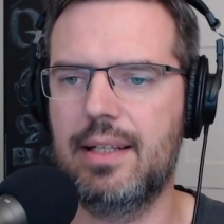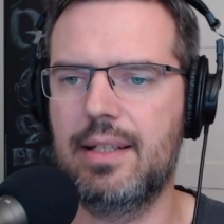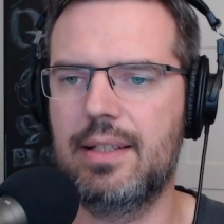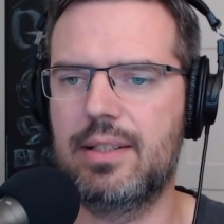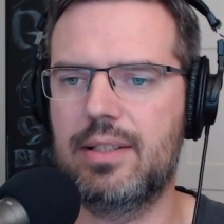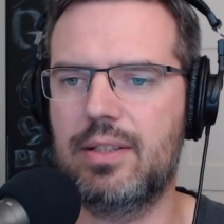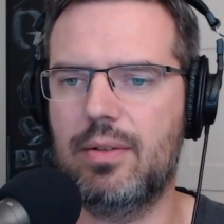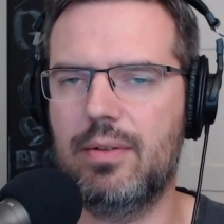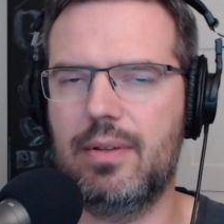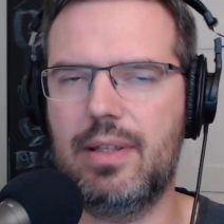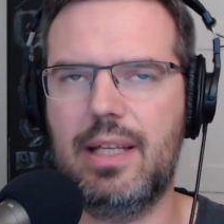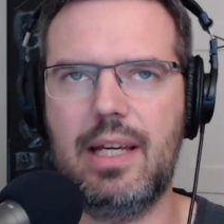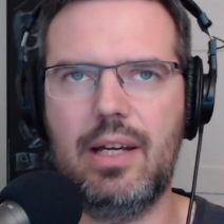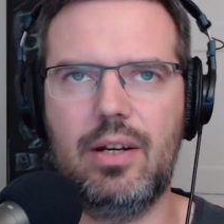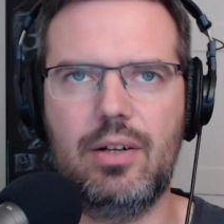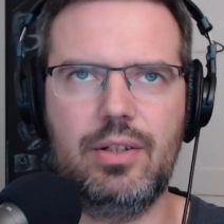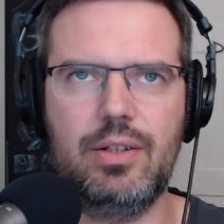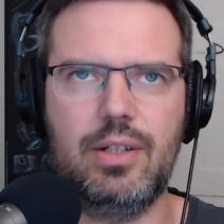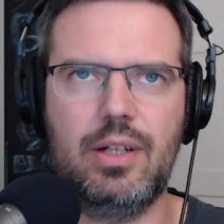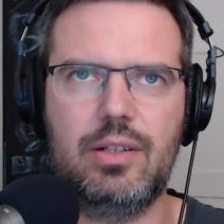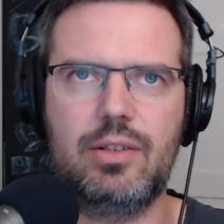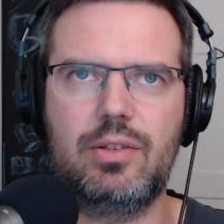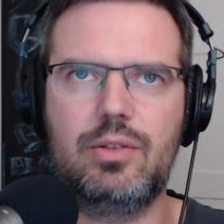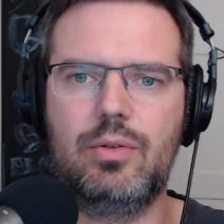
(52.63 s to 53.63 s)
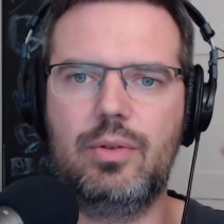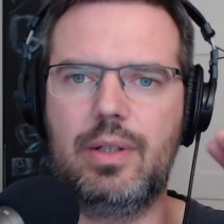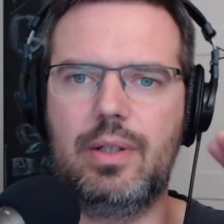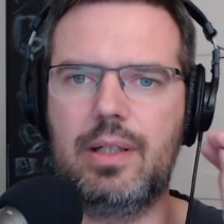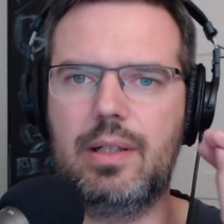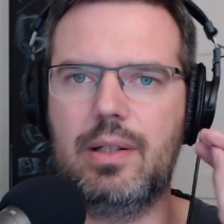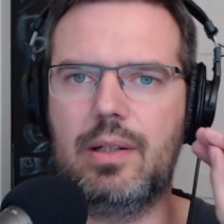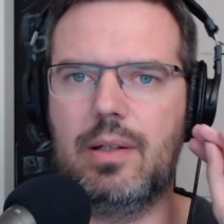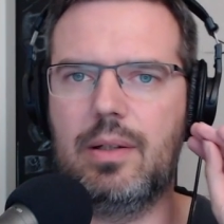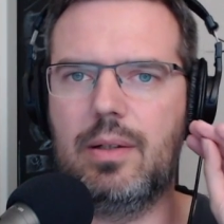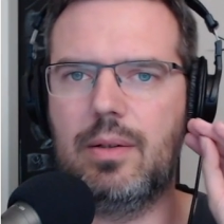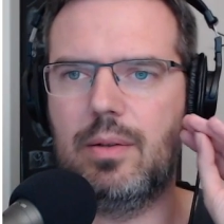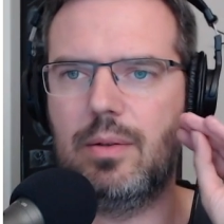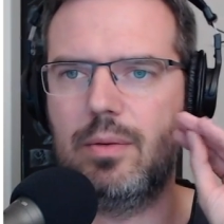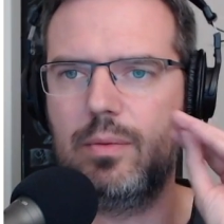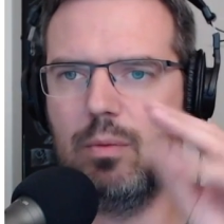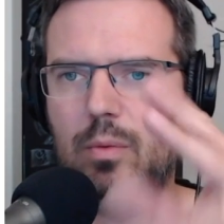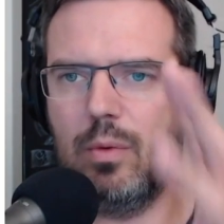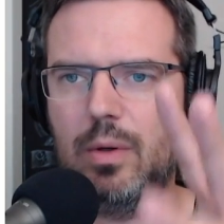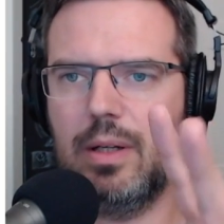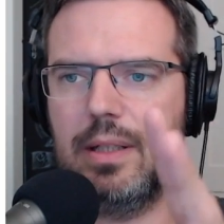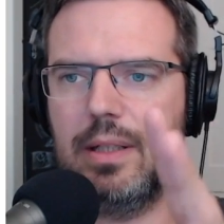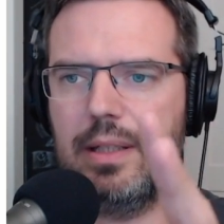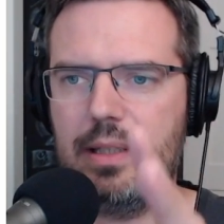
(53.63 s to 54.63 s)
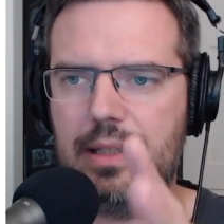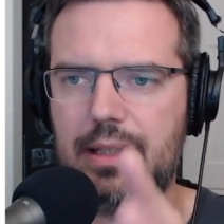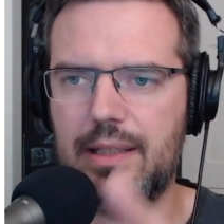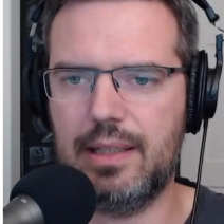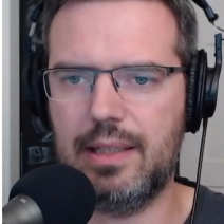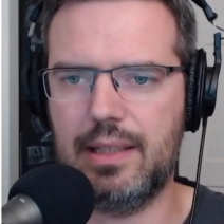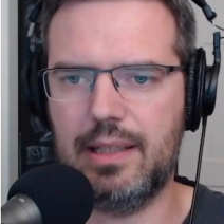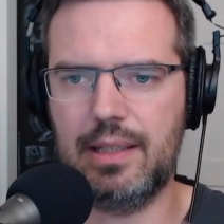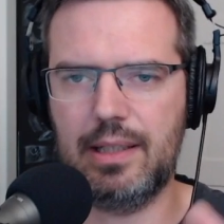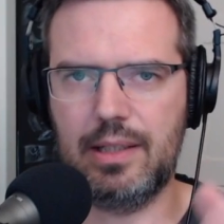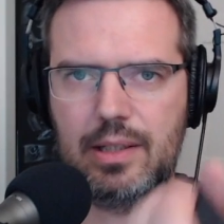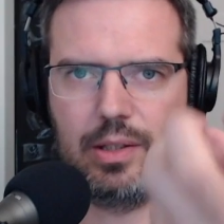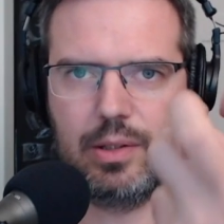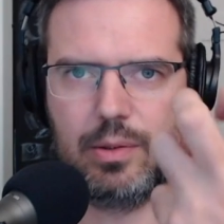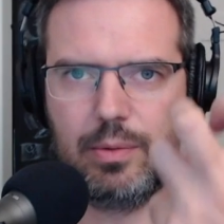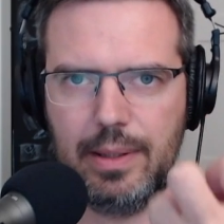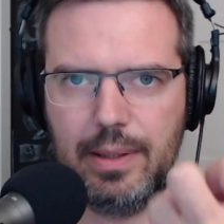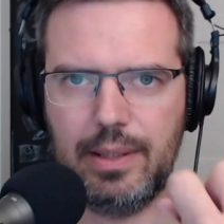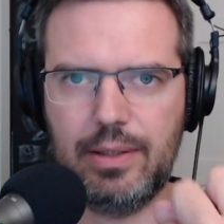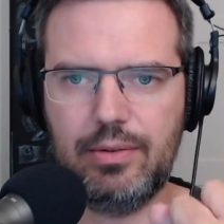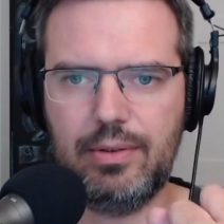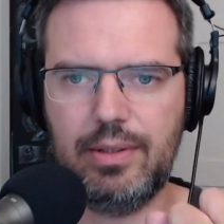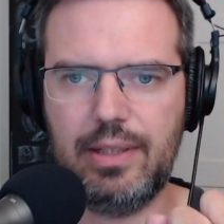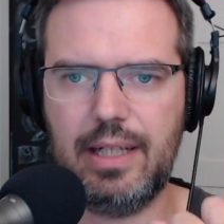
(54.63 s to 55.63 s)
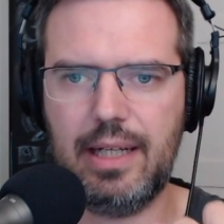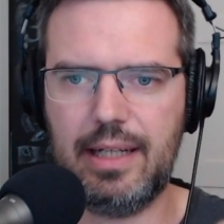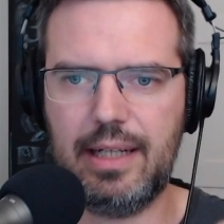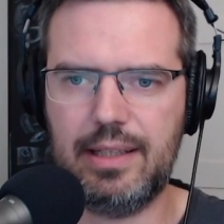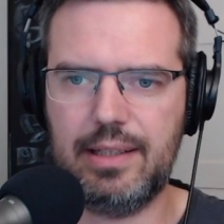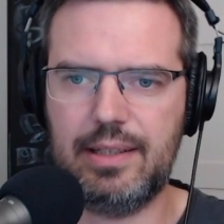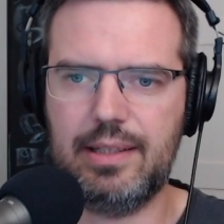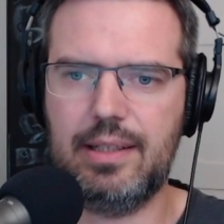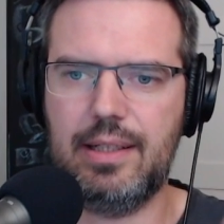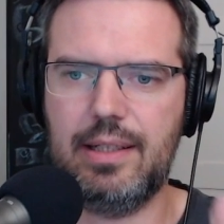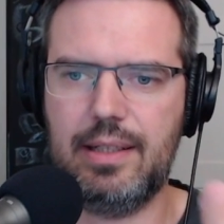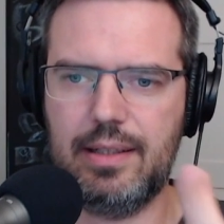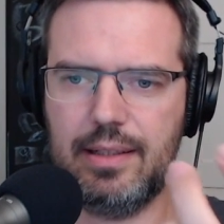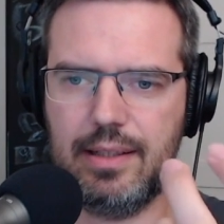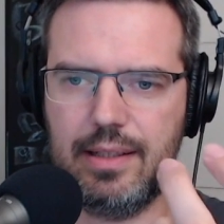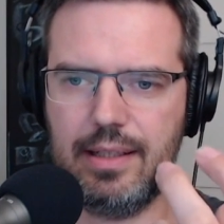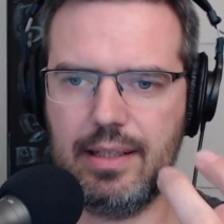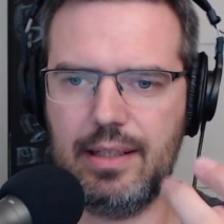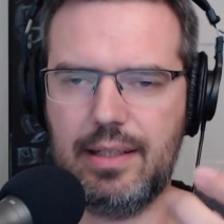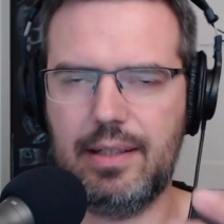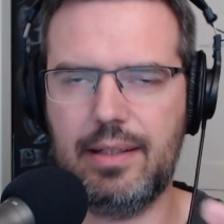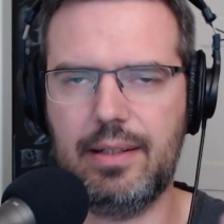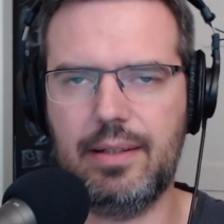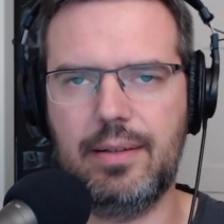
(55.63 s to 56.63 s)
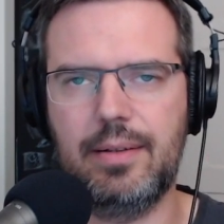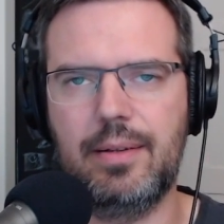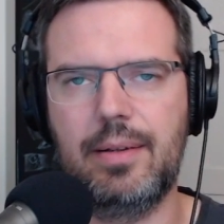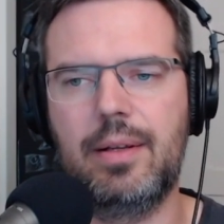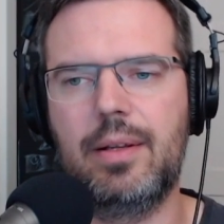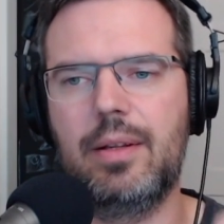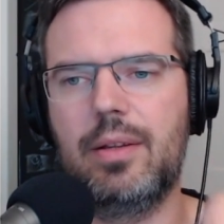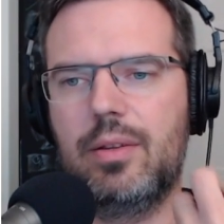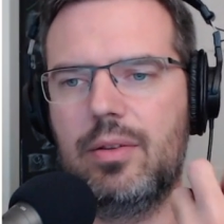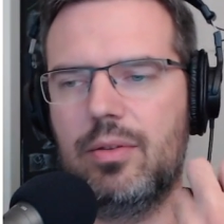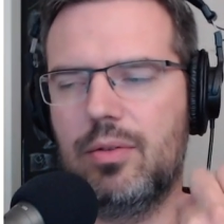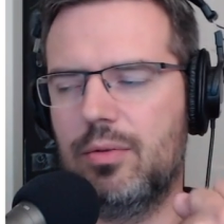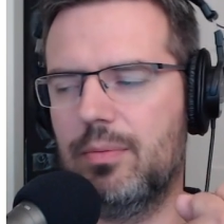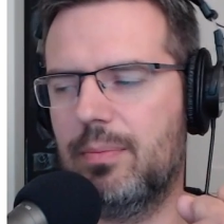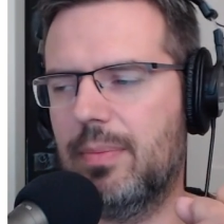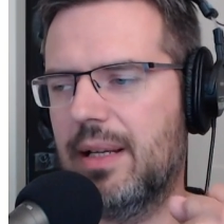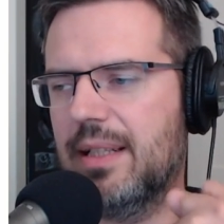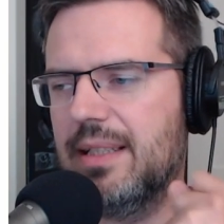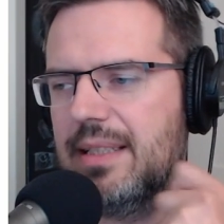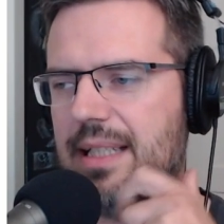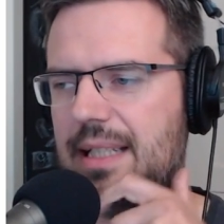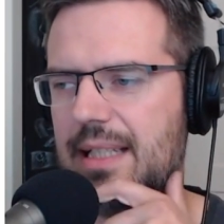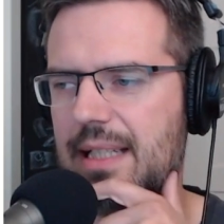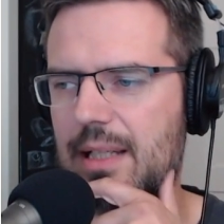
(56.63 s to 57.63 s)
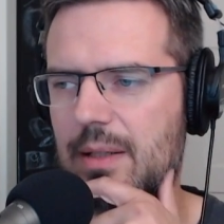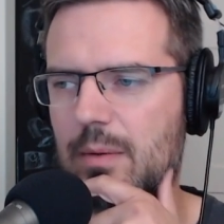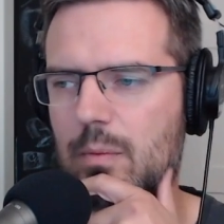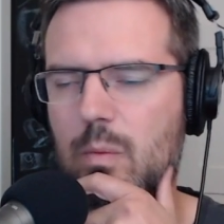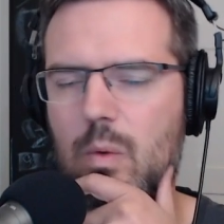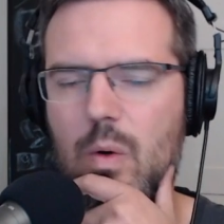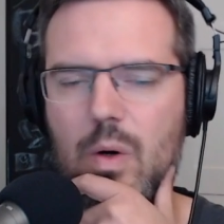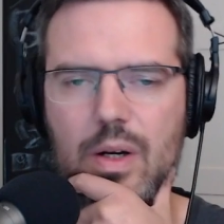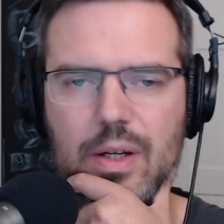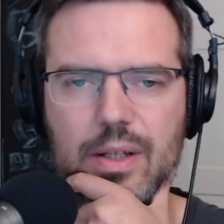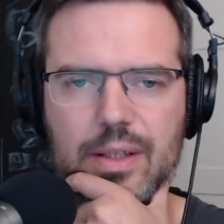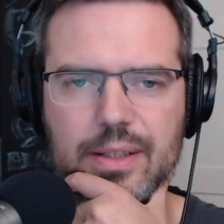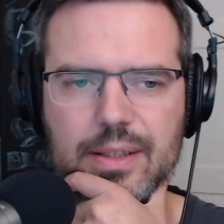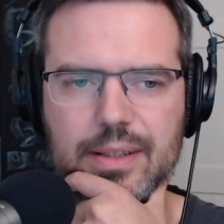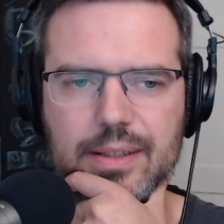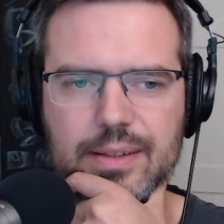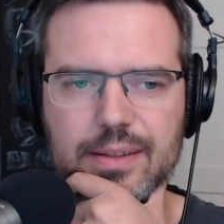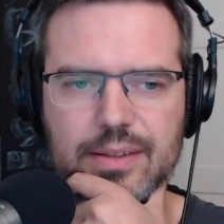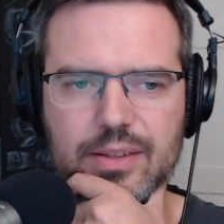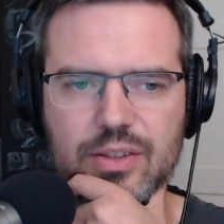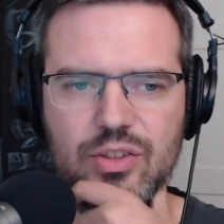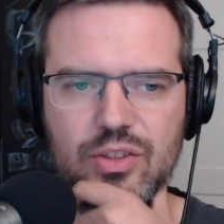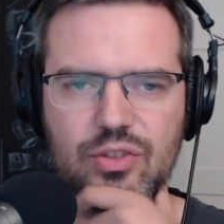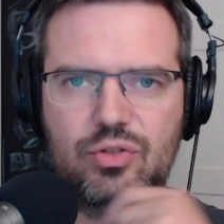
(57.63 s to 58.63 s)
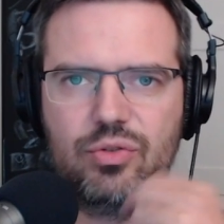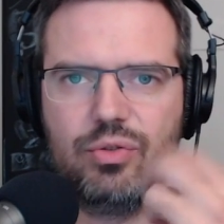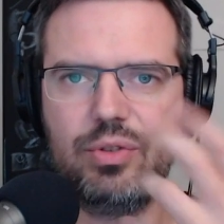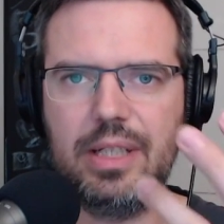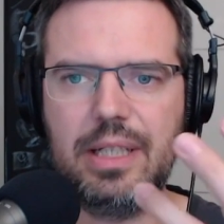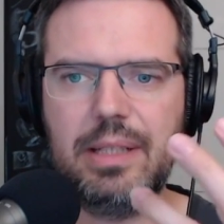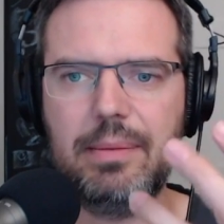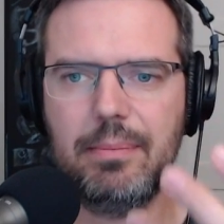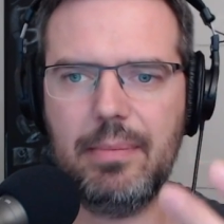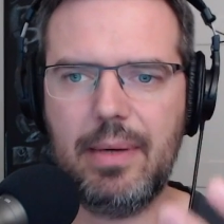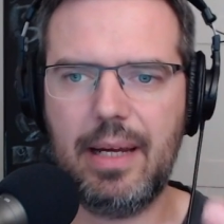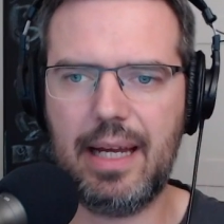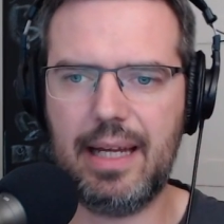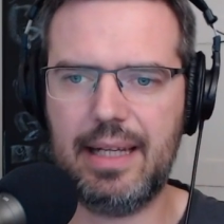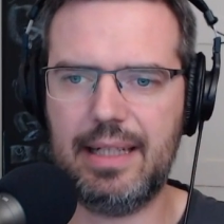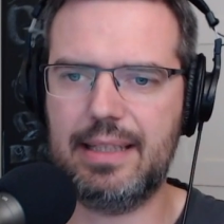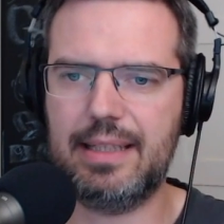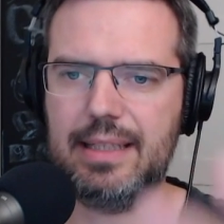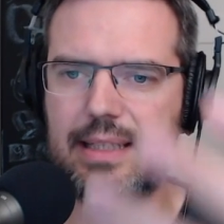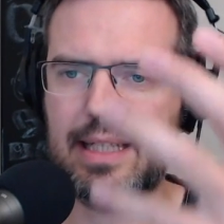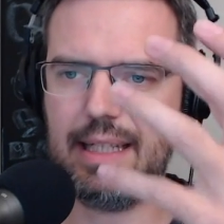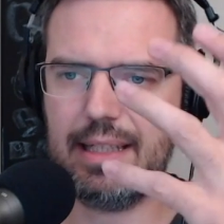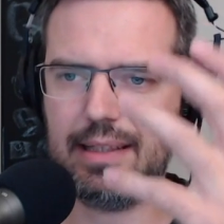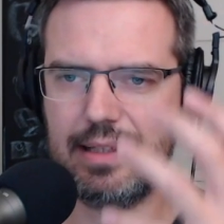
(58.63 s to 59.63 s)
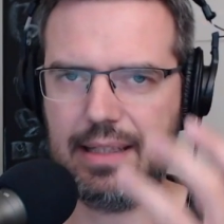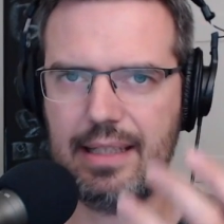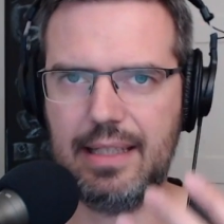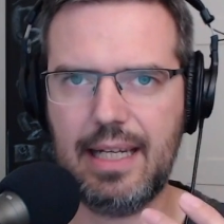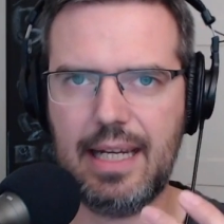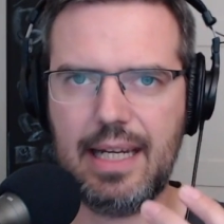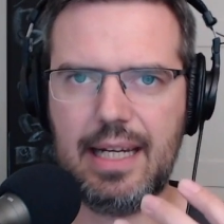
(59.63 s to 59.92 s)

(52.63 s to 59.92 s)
So they are not doing uh, one query and and uh, through basically one stream and get the